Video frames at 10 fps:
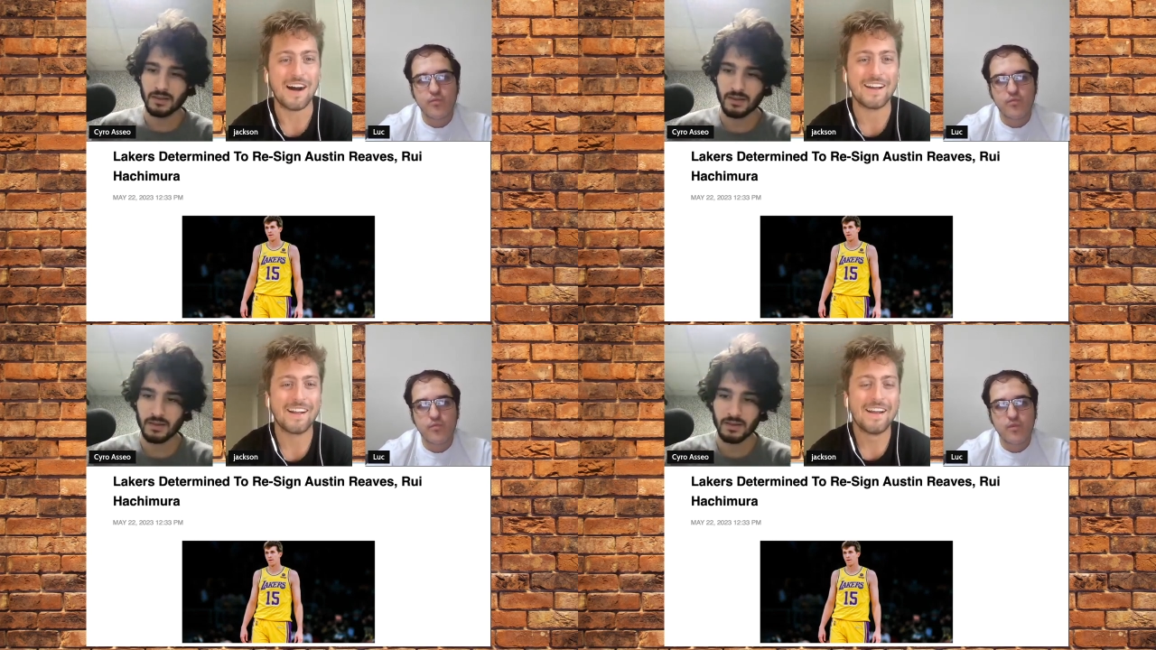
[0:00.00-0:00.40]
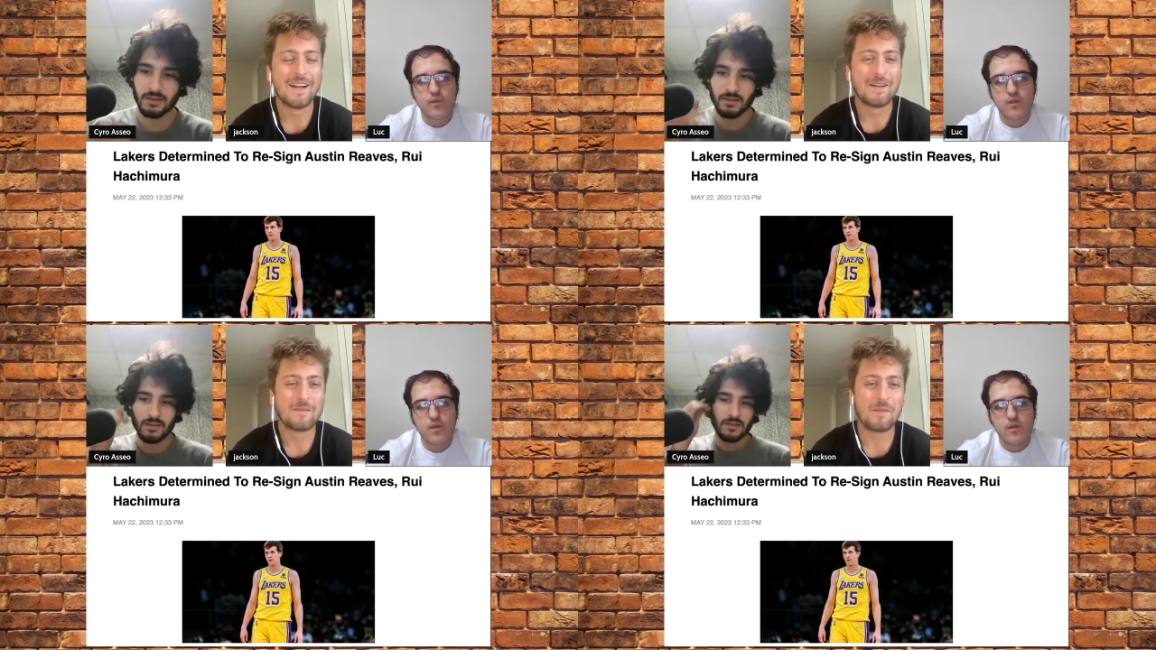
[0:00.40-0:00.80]
Speaker 1: I
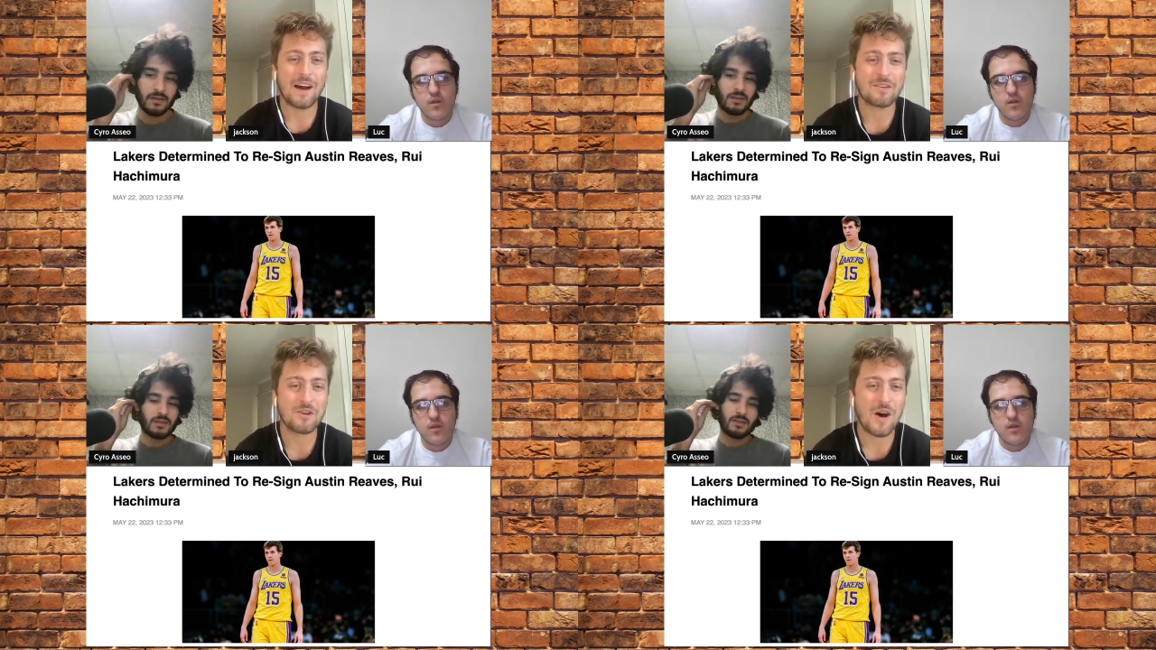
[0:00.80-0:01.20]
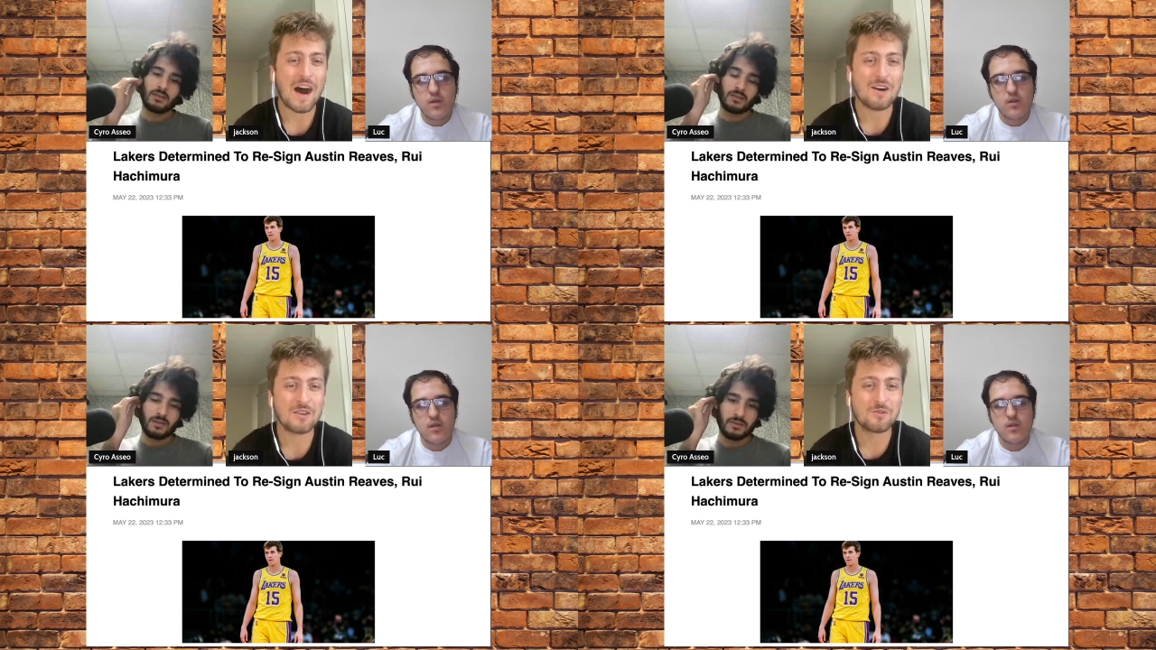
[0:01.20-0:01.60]
I don't know
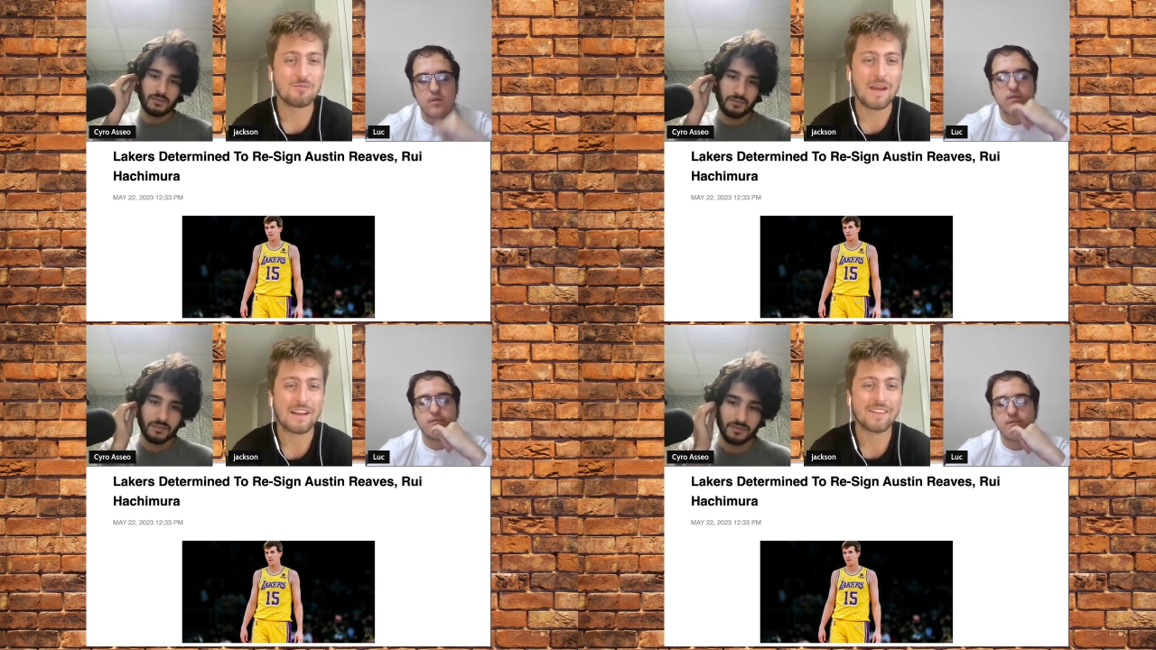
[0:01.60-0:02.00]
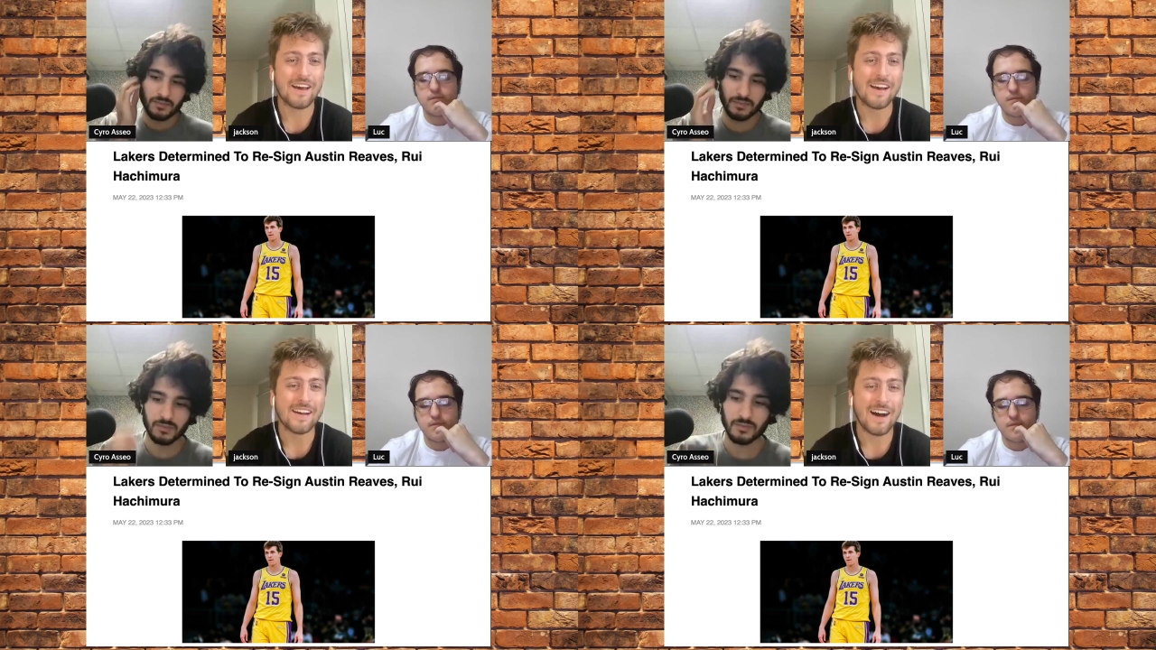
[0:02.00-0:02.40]
how you make
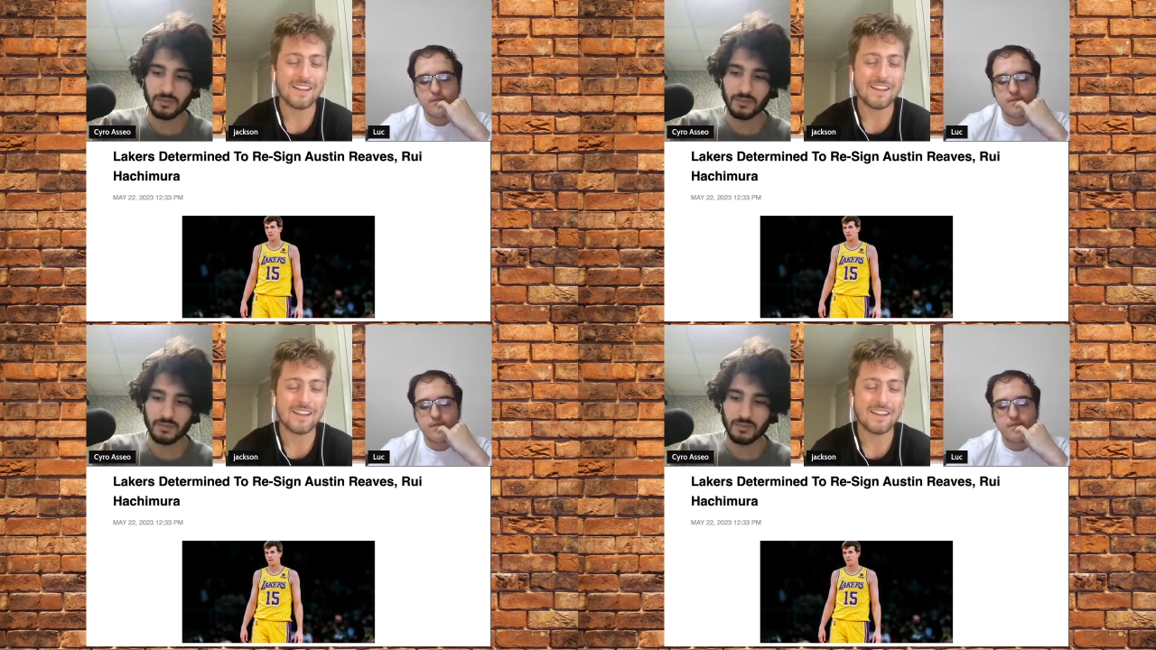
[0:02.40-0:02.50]
that.